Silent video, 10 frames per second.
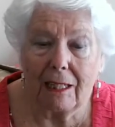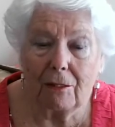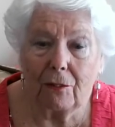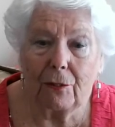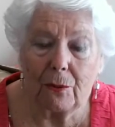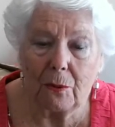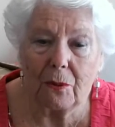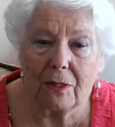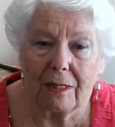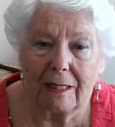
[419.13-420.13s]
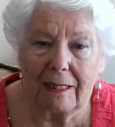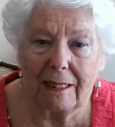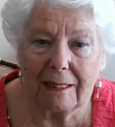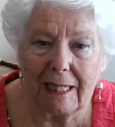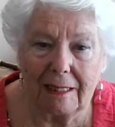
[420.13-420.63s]
Falls in
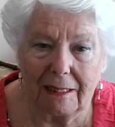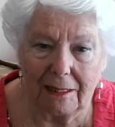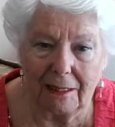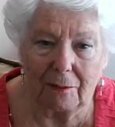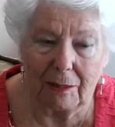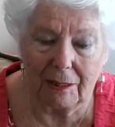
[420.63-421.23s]
Canada with a